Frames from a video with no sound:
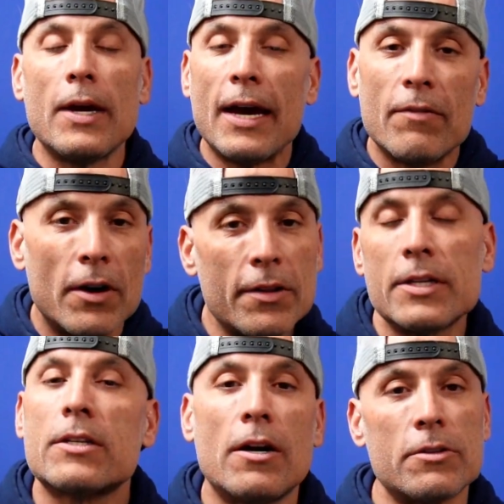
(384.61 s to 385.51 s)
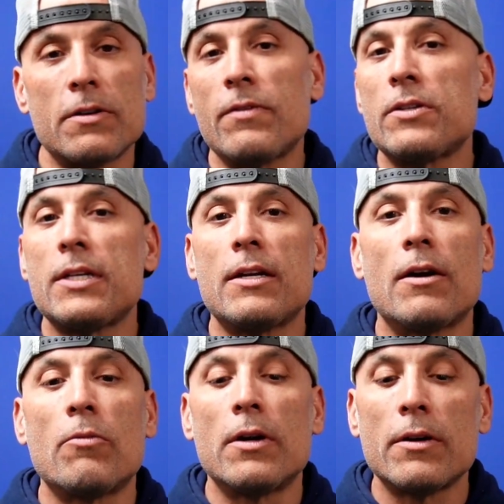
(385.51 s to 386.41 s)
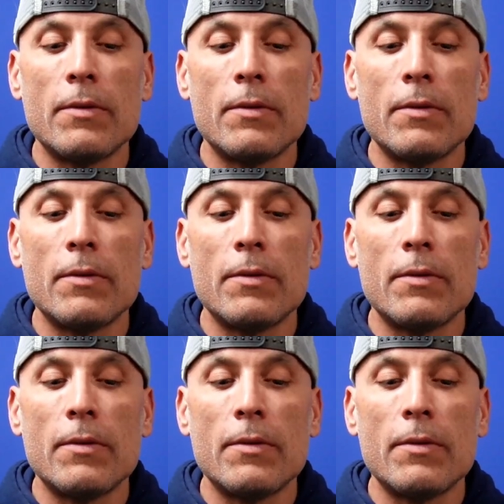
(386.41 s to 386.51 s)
We have all this controversy in our world.